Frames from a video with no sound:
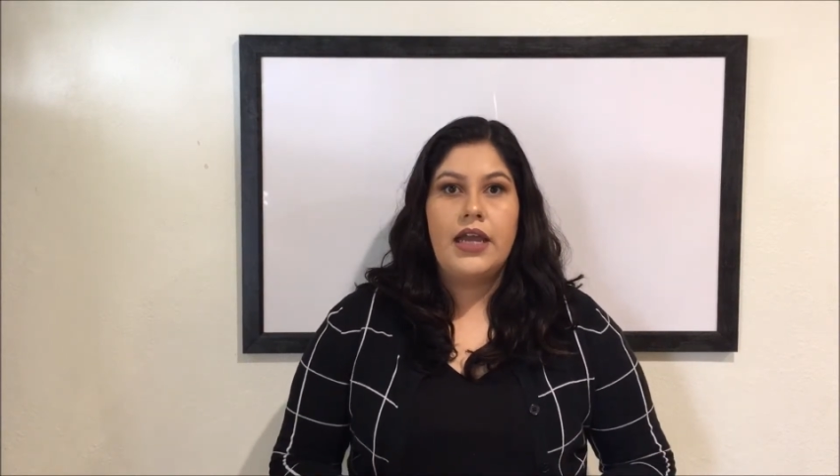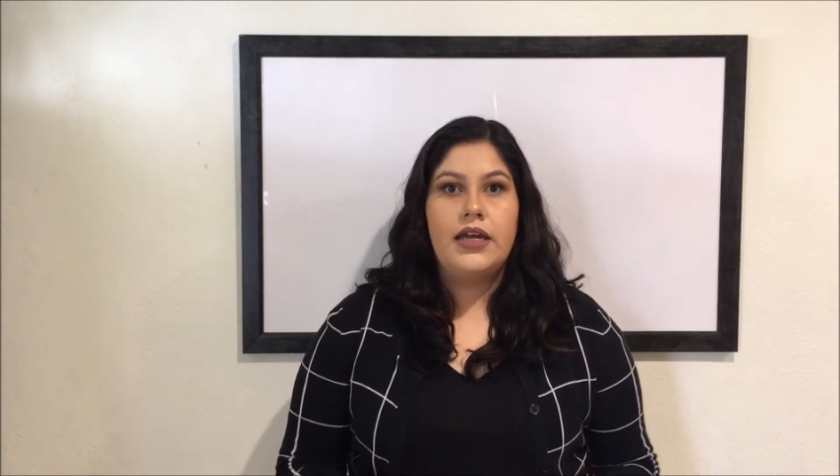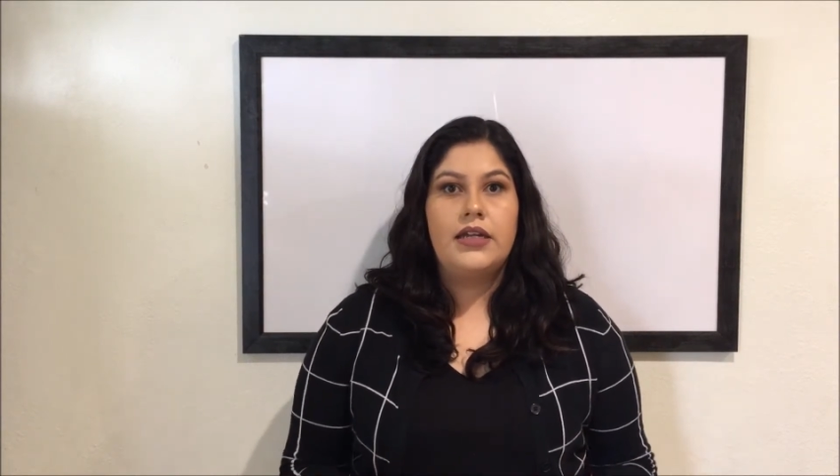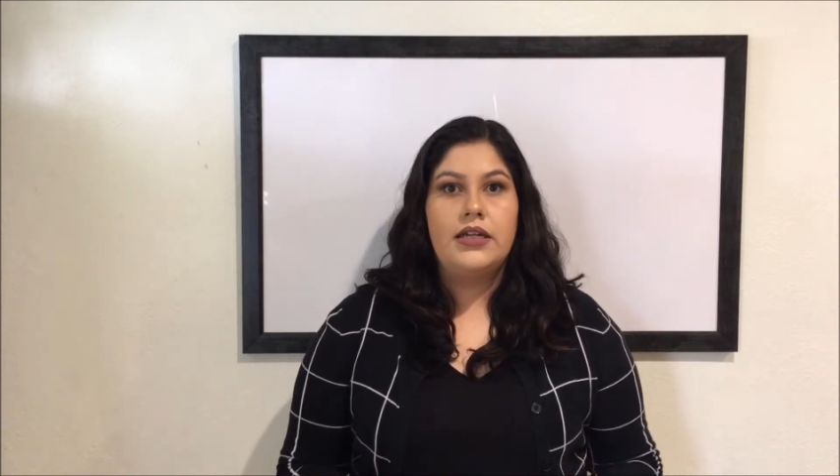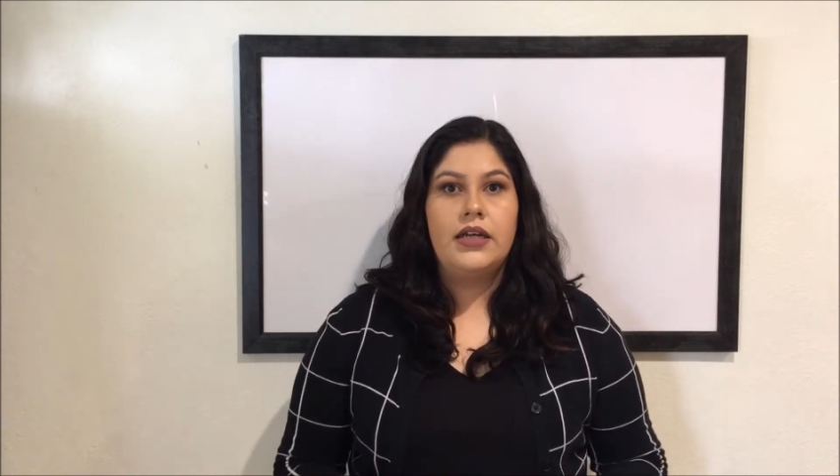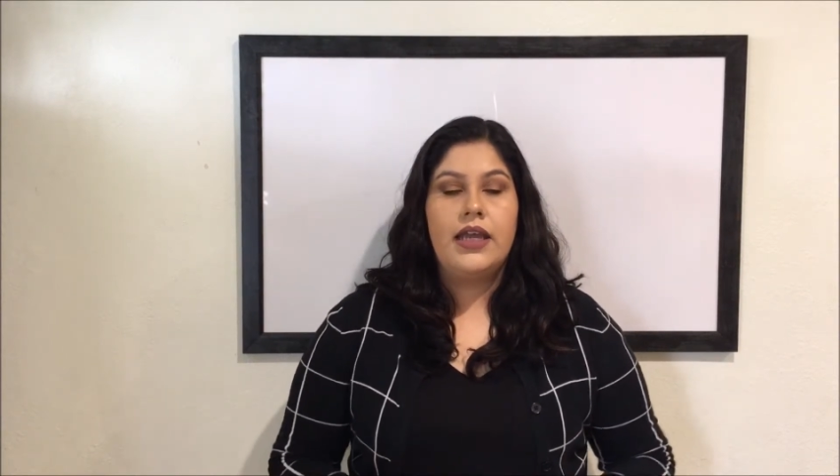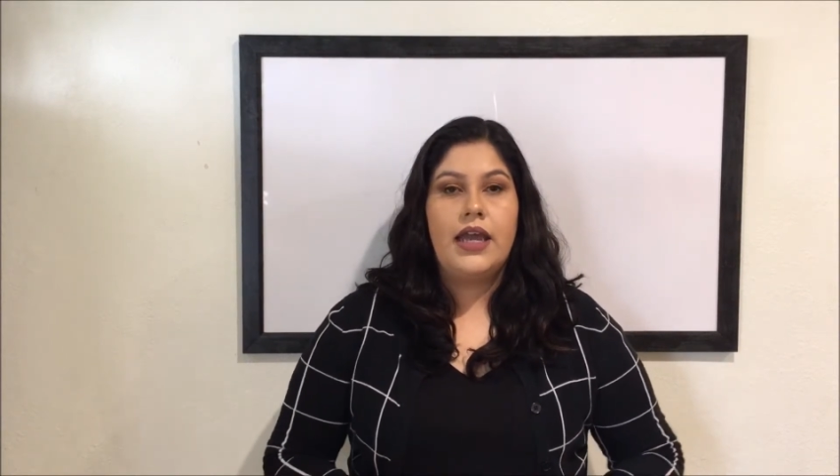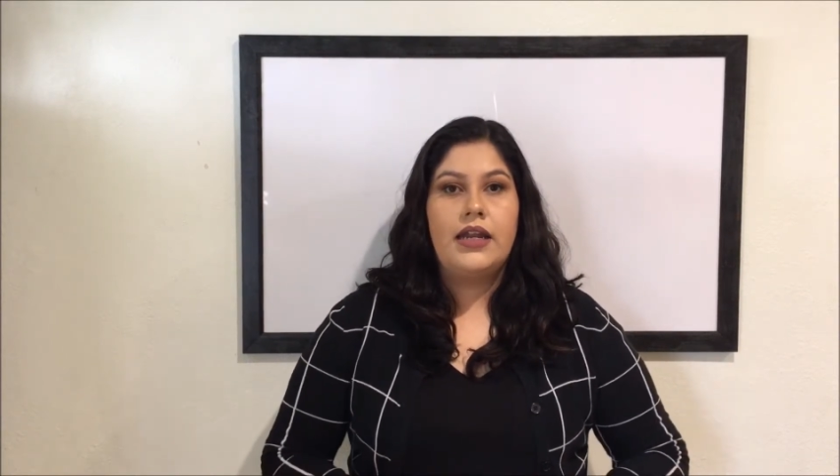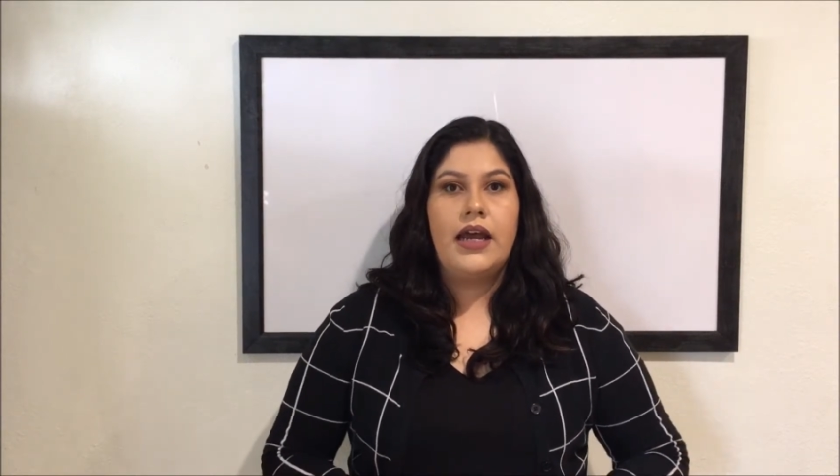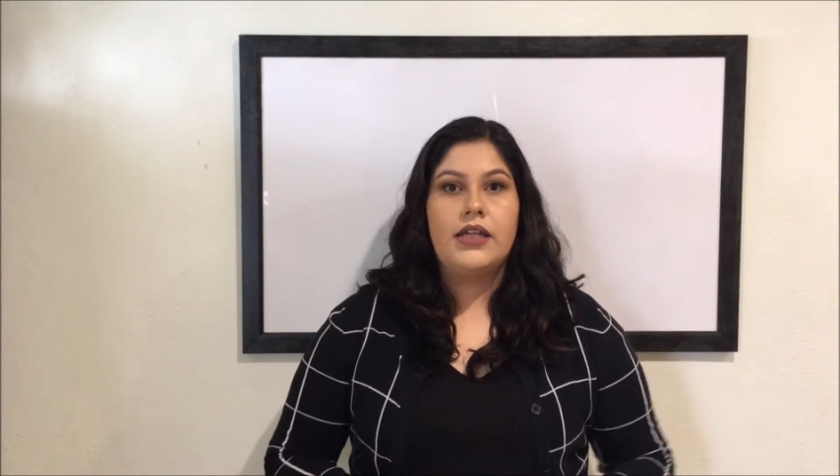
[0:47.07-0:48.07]
And
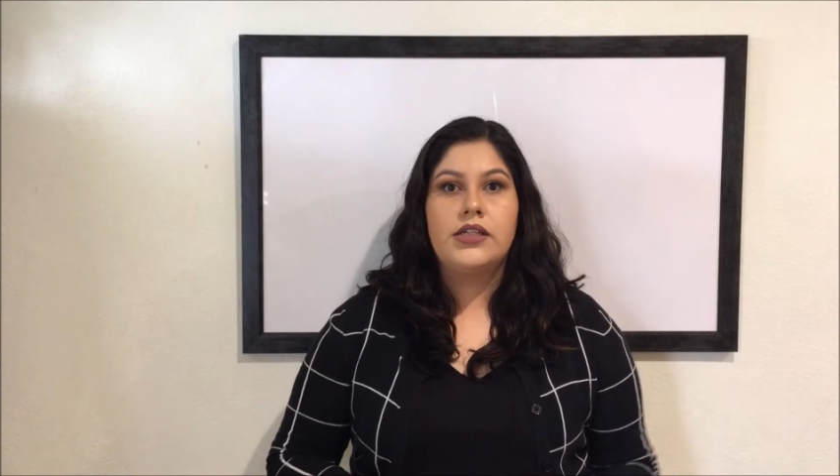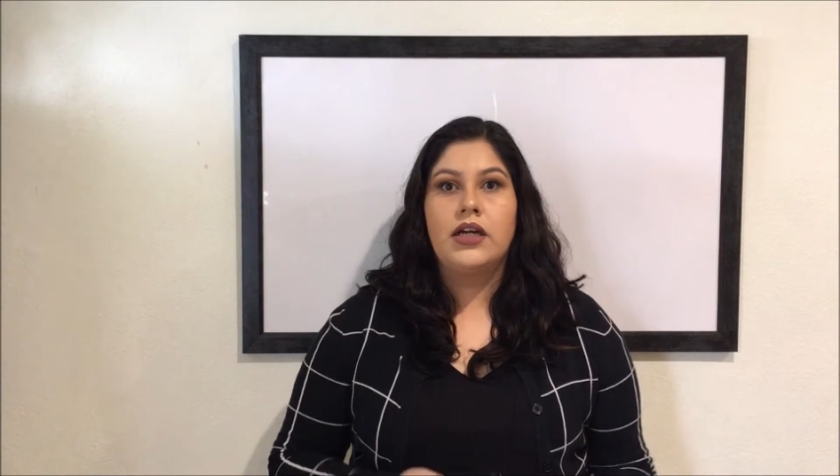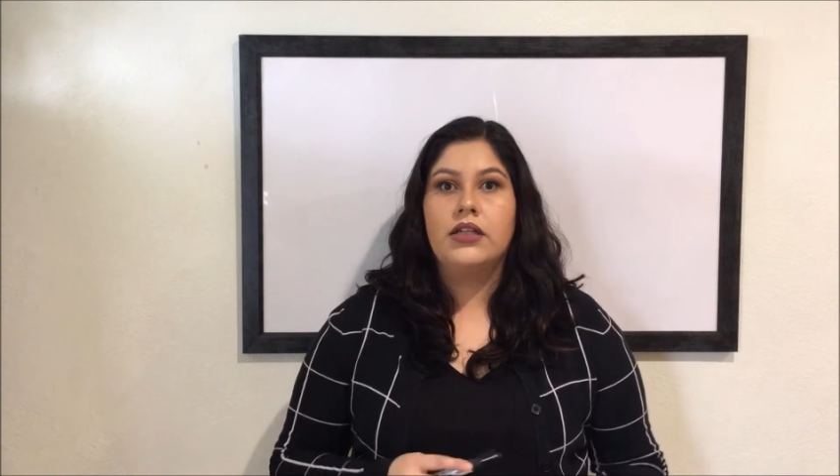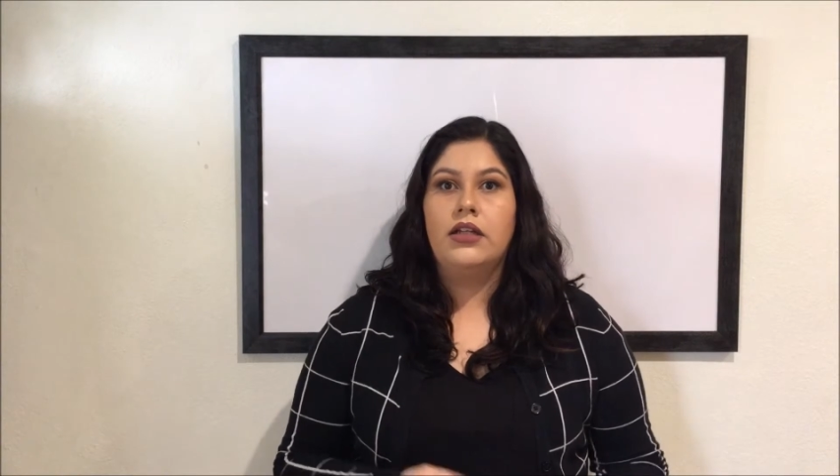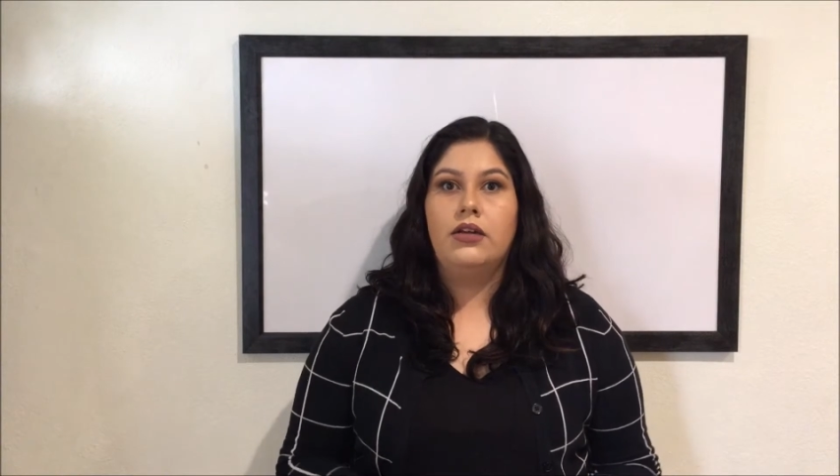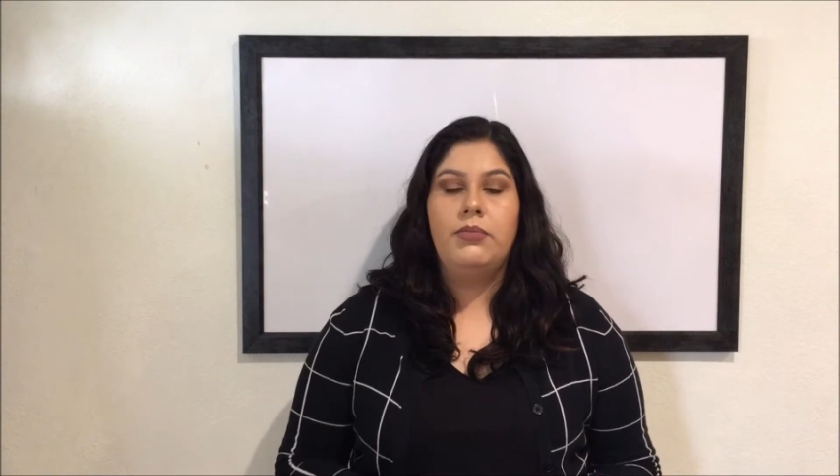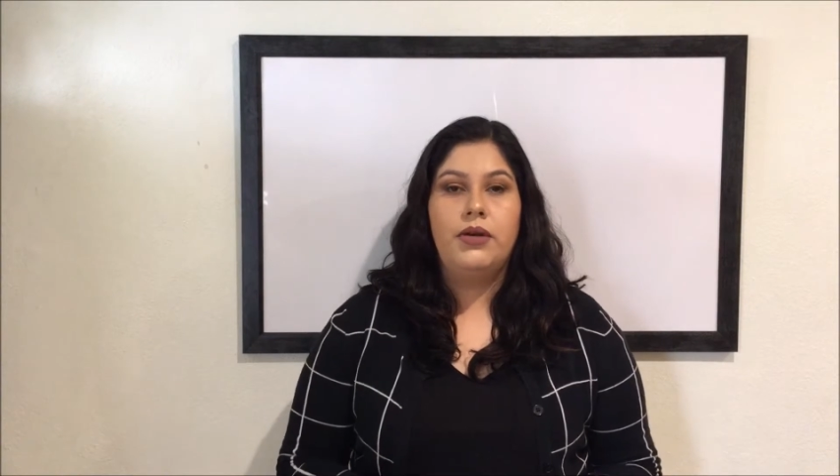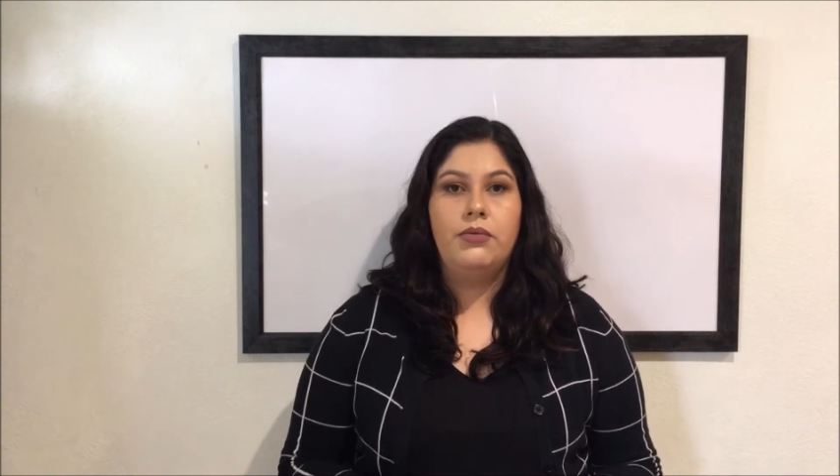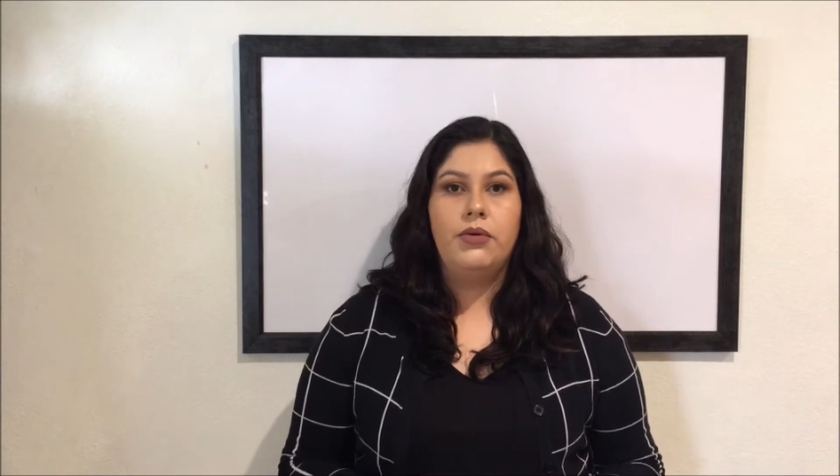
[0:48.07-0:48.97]
again, I talked a little bit